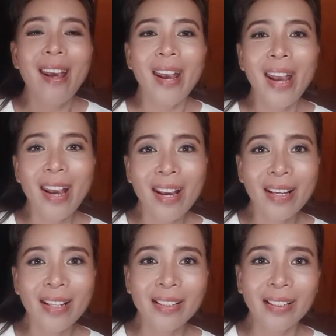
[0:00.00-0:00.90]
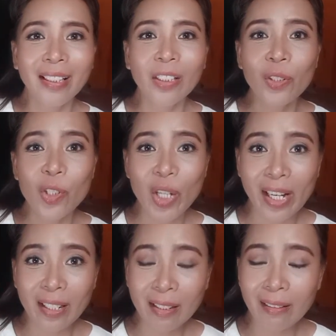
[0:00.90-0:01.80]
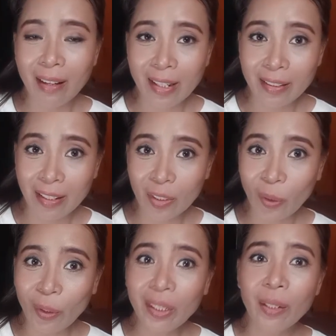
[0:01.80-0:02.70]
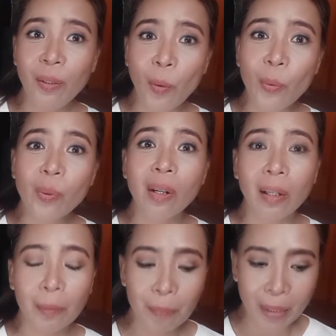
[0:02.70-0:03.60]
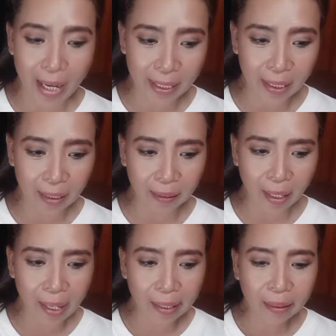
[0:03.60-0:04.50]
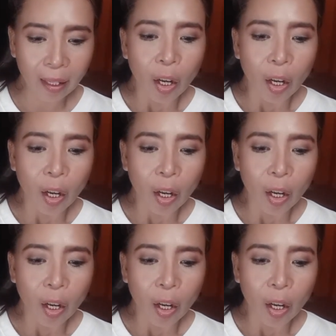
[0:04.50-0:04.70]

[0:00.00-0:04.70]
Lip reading: and ketogenic diet or the low carb diet? And